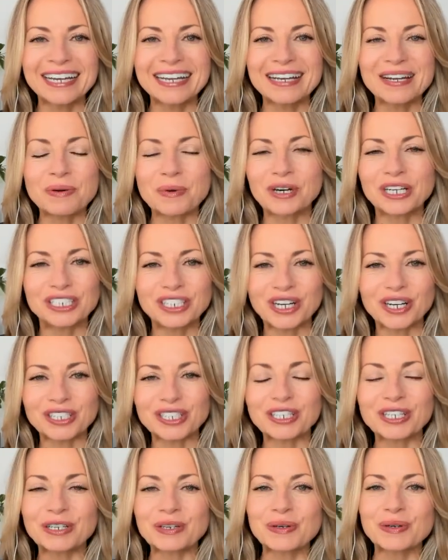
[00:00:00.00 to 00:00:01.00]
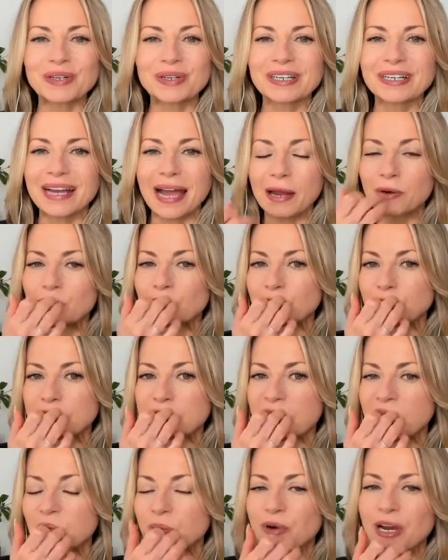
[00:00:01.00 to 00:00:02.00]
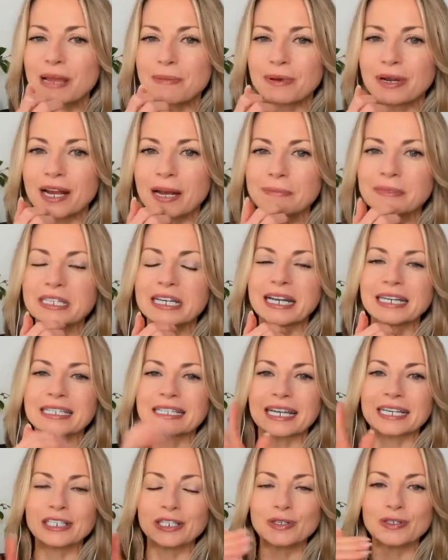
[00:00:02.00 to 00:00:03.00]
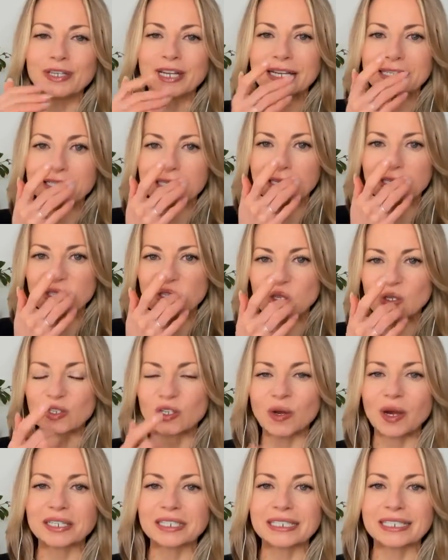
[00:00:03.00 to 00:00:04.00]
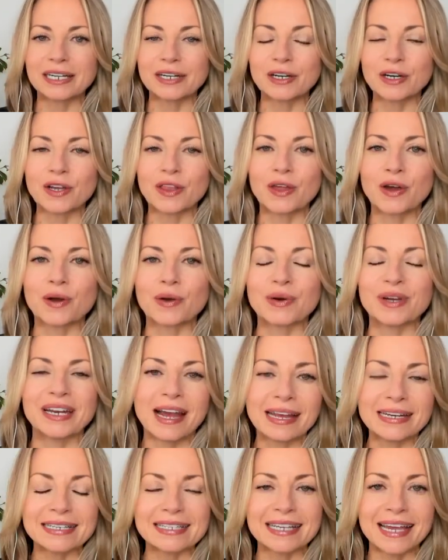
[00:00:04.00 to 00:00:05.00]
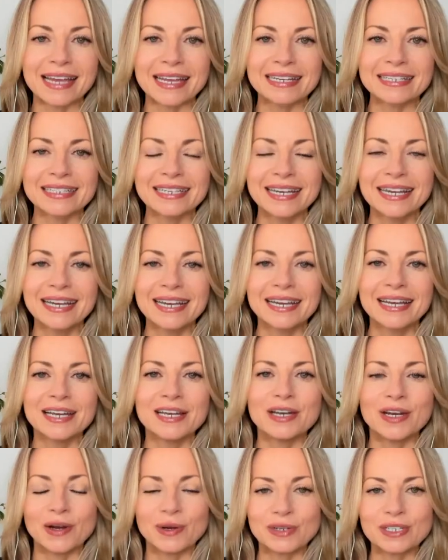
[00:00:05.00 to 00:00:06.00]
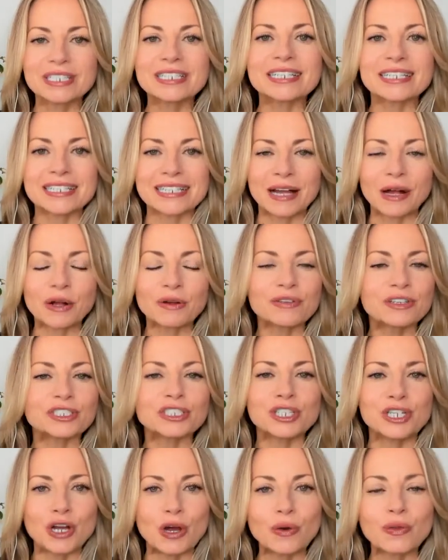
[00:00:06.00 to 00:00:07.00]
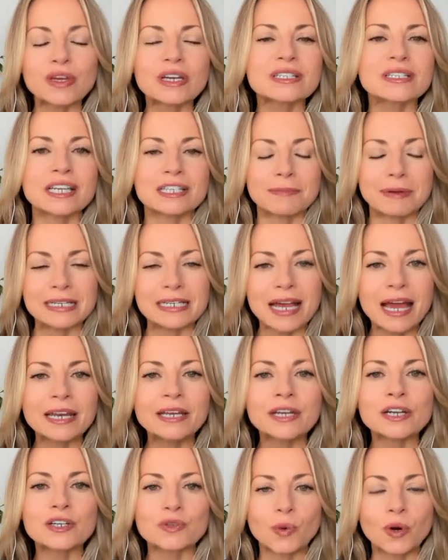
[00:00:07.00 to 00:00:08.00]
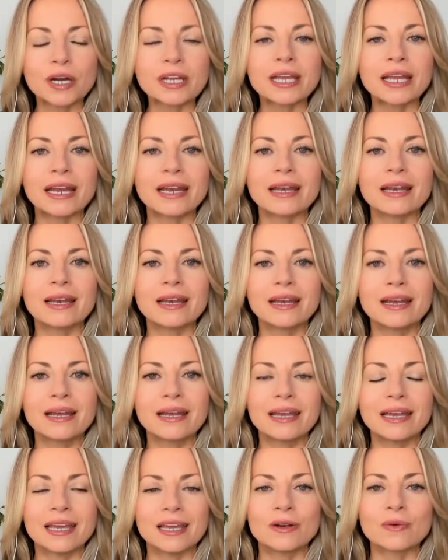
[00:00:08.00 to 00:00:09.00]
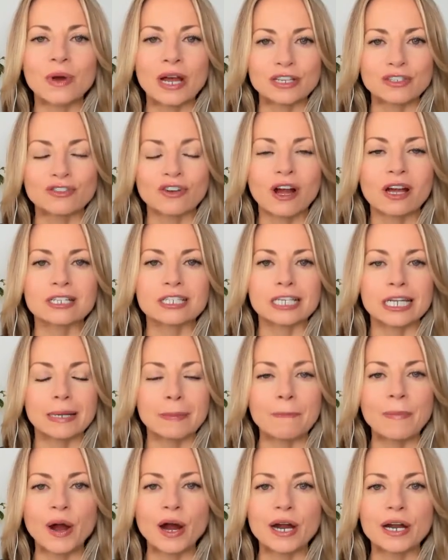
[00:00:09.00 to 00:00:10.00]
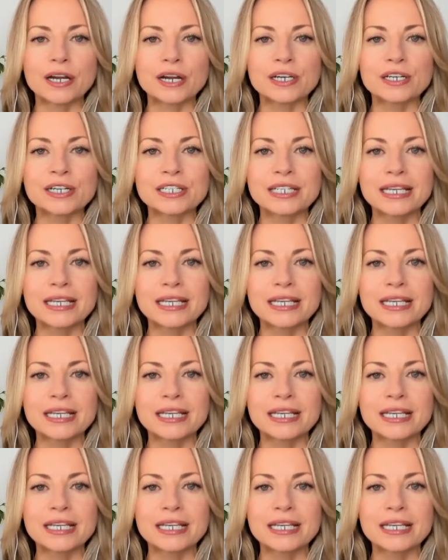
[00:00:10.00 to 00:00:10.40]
What did y'all do? I don't usually celebrate, but Hubs and I decided to use it as an excuse to go out to dinner. Though in hindsight, note to self, I should know this. I spent 10 years working in restaurants and in bars.